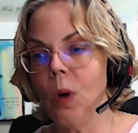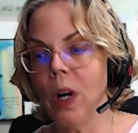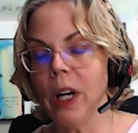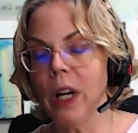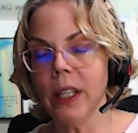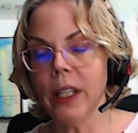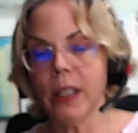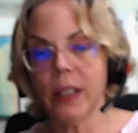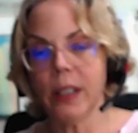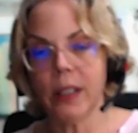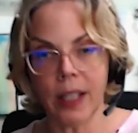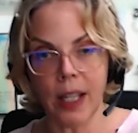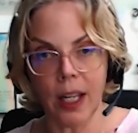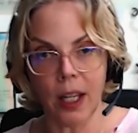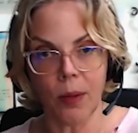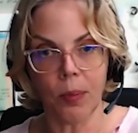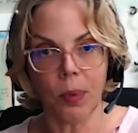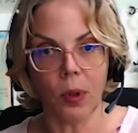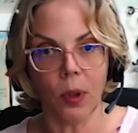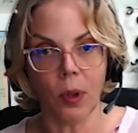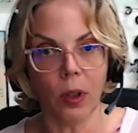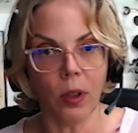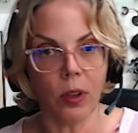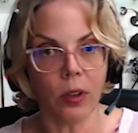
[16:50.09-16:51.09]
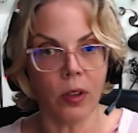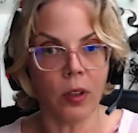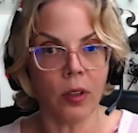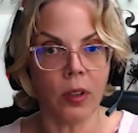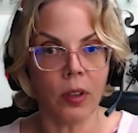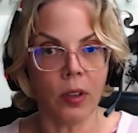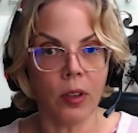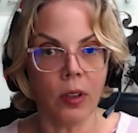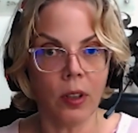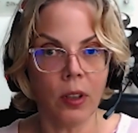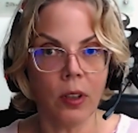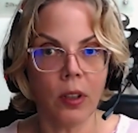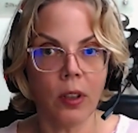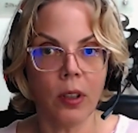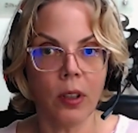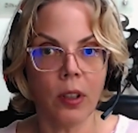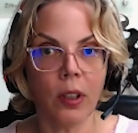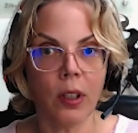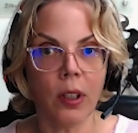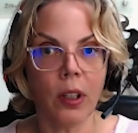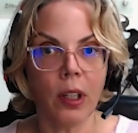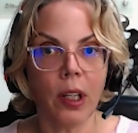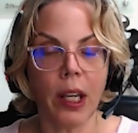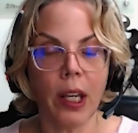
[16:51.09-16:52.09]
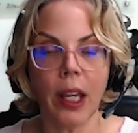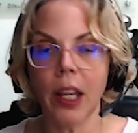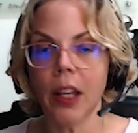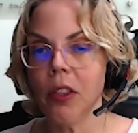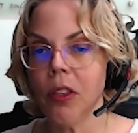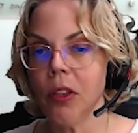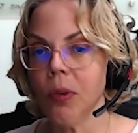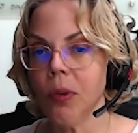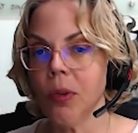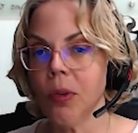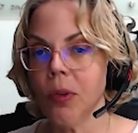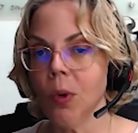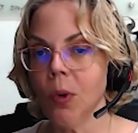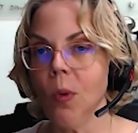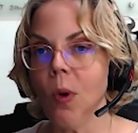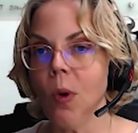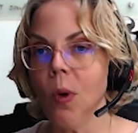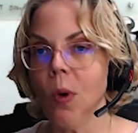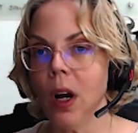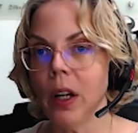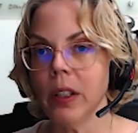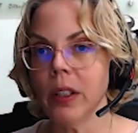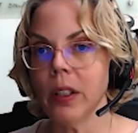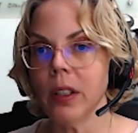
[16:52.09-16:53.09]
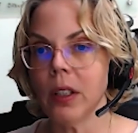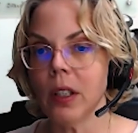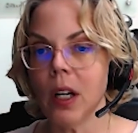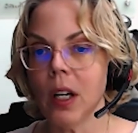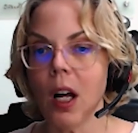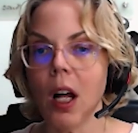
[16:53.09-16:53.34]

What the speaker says: white samples and threw on